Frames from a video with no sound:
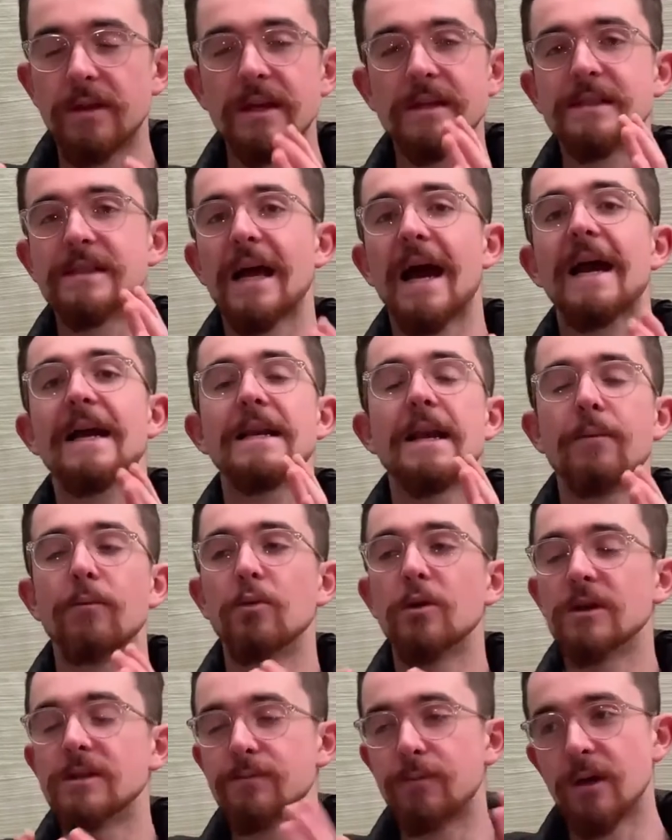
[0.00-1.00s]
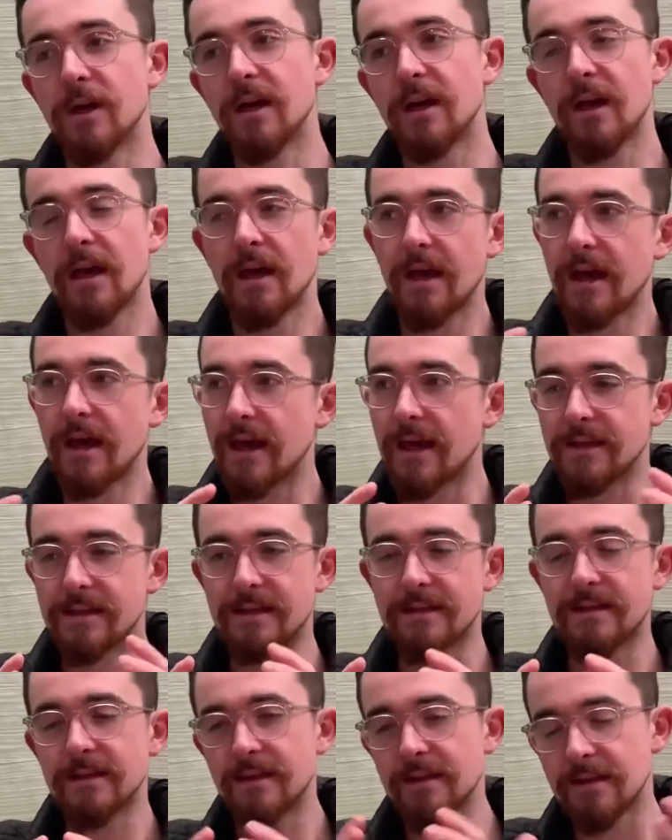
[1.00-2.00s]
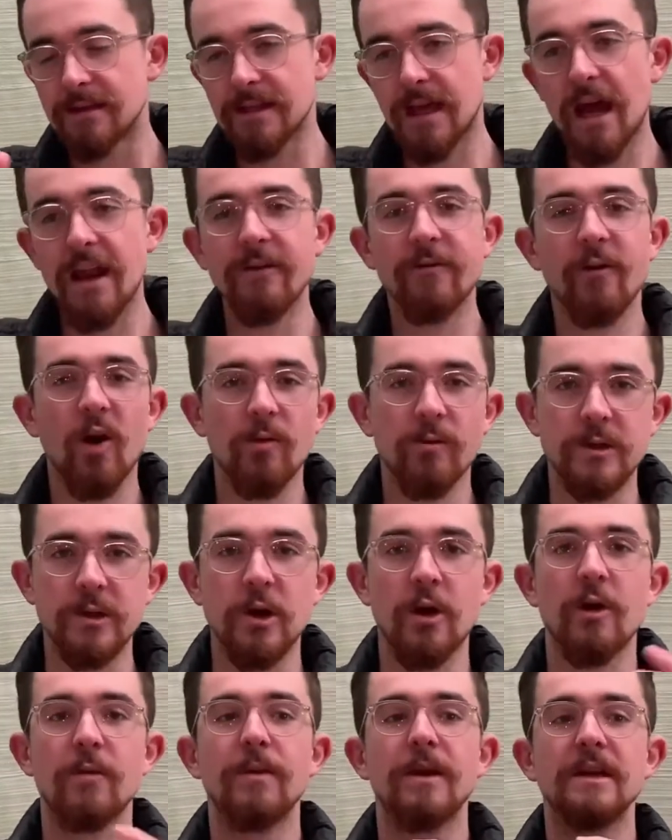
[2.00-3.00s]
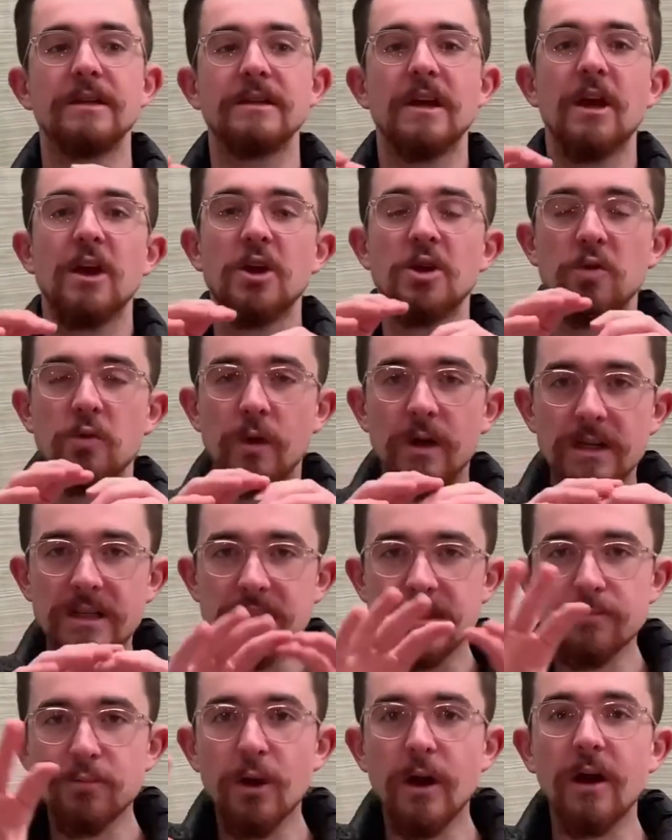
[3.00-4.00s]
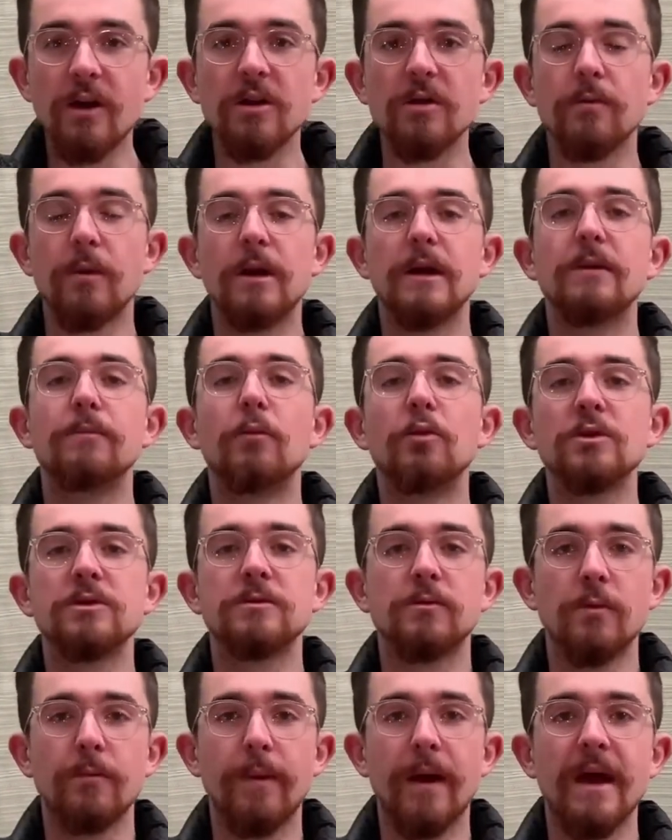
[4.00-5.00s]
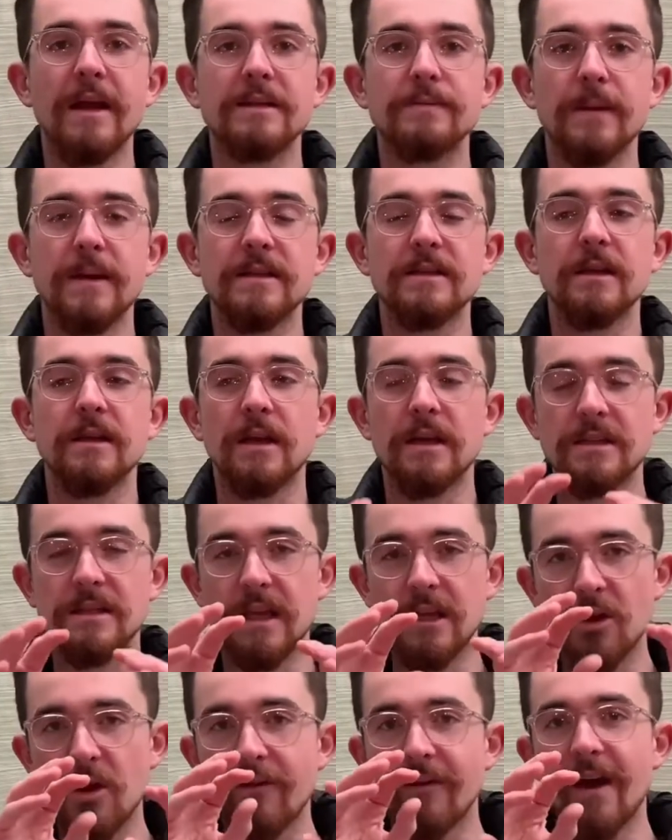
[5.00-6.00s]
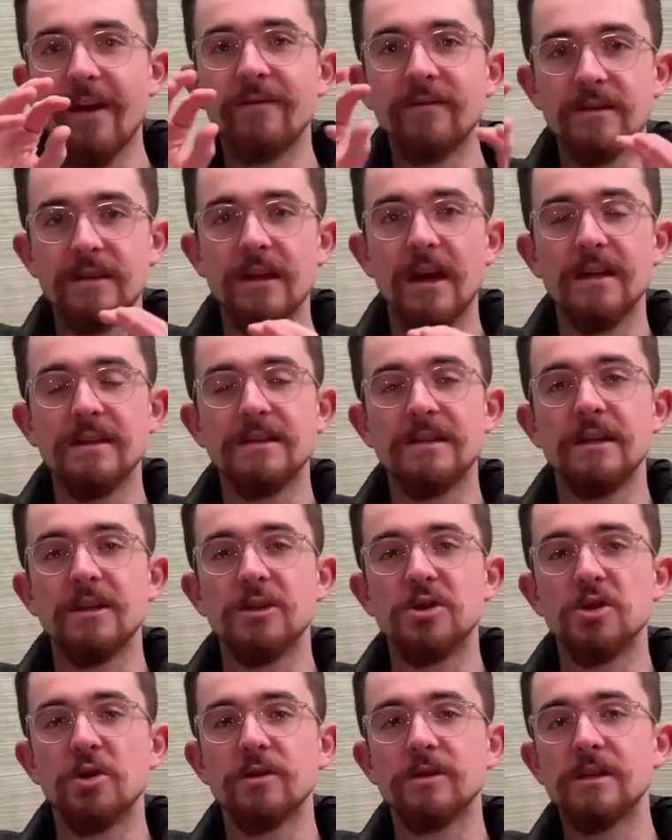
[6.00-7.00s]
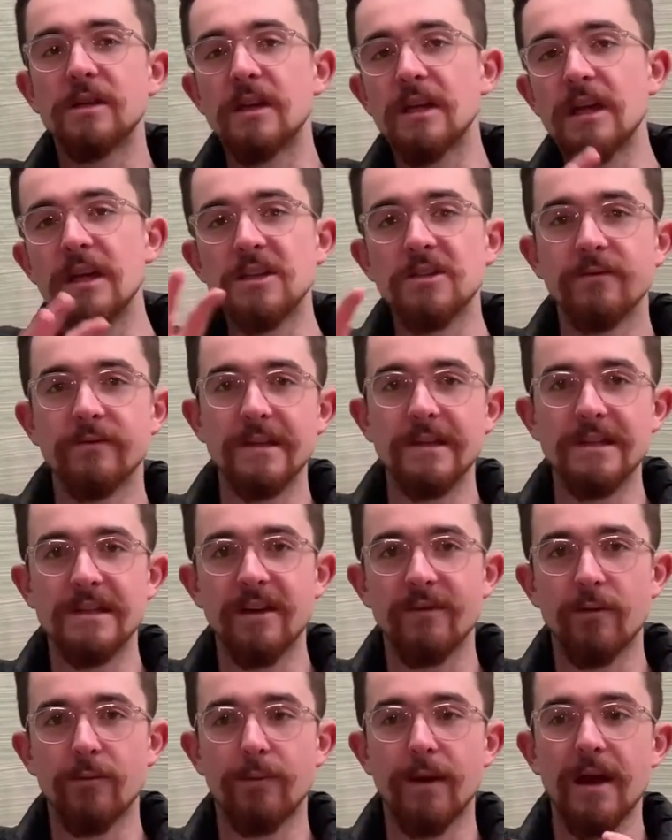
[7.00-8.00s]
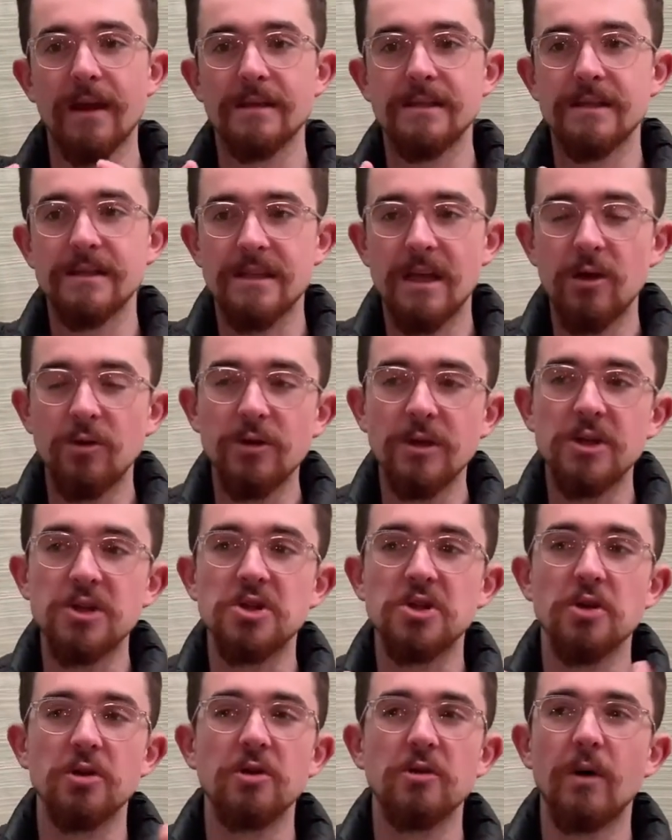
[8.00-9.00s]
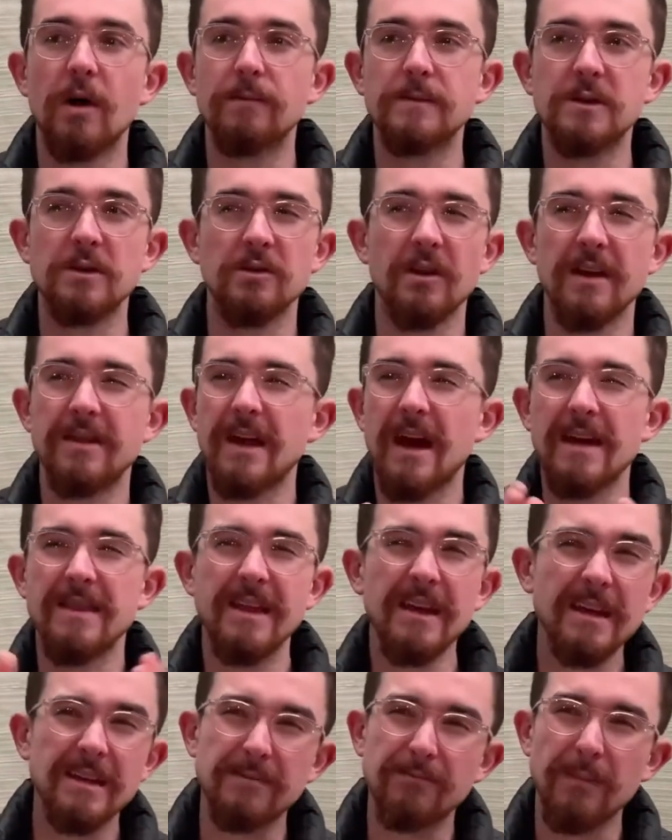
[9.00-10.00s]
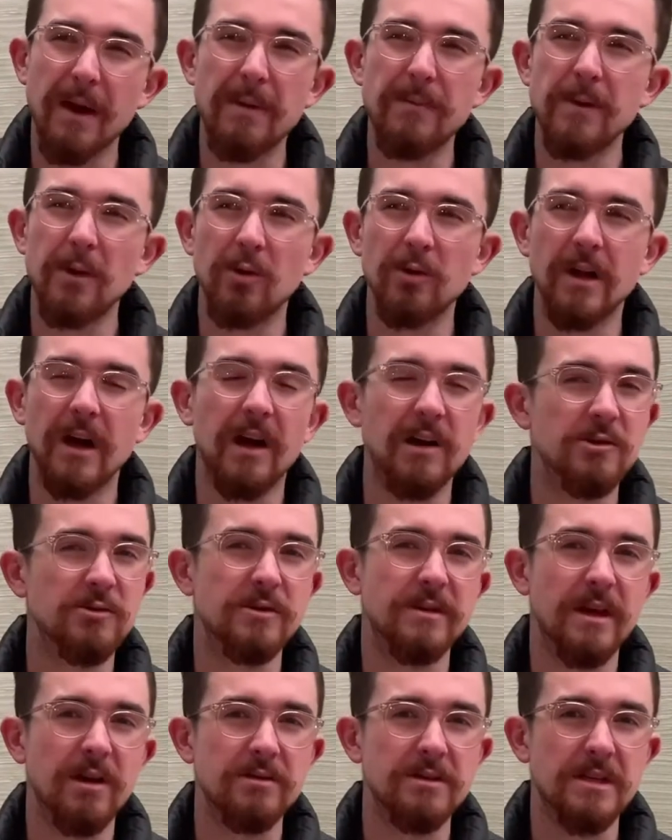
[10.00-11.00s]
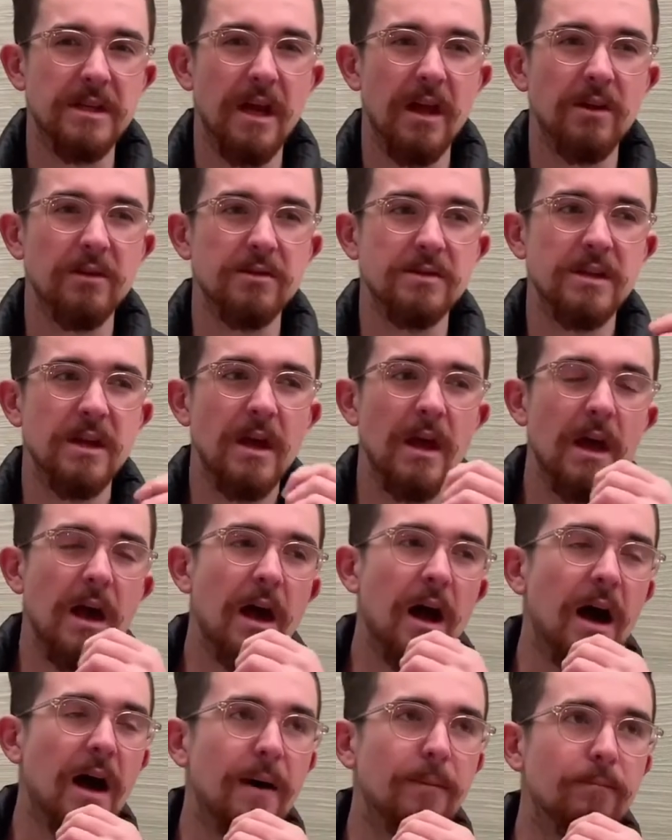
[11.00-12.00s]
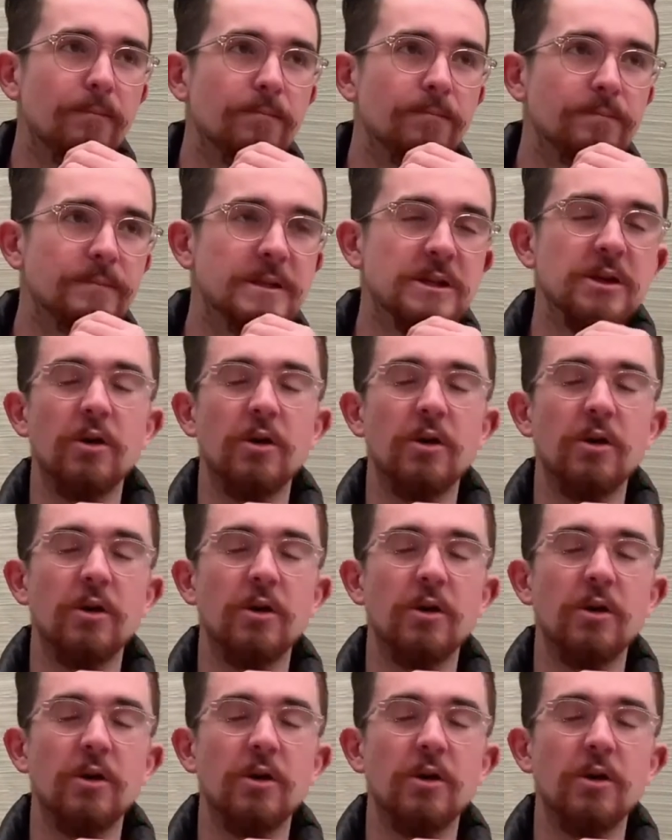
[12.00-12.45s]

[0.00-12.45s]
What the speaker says: exact number is, but it's kind of arbitrary, because you want to spread out your money in multiple banks, basically, because then you have FDIC insurance in each of these different banks, because they only insure you up to, I think it might be only $100,000.